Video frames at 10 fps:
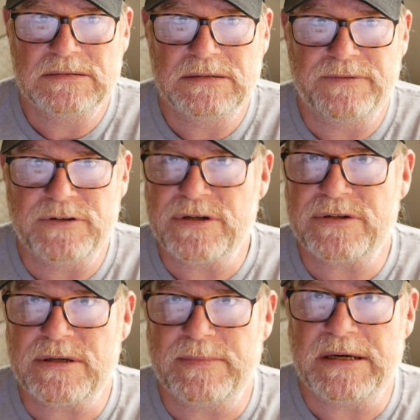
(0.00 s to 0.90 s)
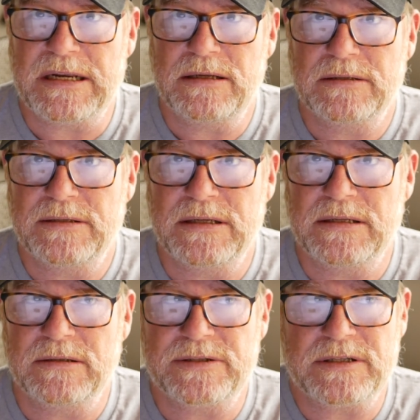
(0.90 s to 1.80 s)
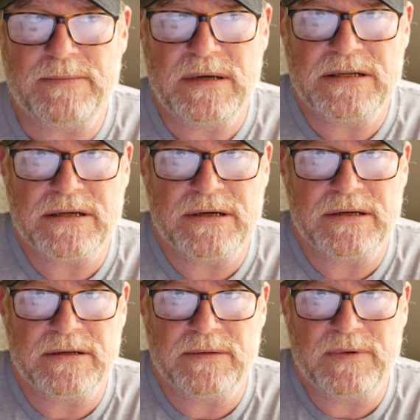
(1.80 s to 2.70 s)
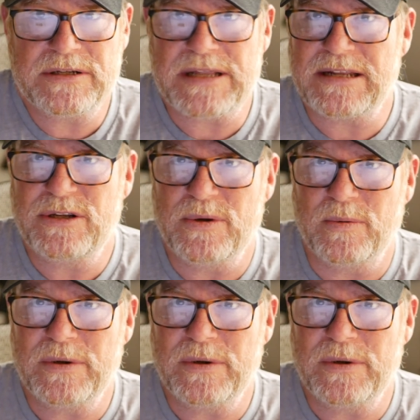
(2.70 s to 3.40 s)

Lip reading: if you shoot somebody, then somebody's going to, what does that do?